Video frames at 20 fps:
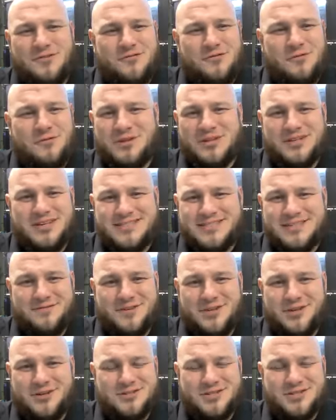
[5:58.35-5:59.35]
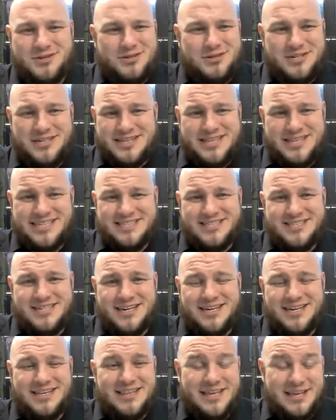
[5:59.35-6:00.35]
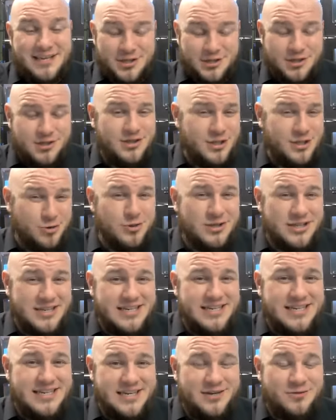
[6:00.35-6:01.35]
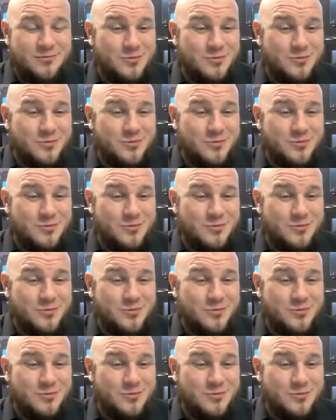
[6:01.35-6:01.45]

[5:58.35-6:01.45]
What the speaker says: over millions of years underneath that sun and they literally need it,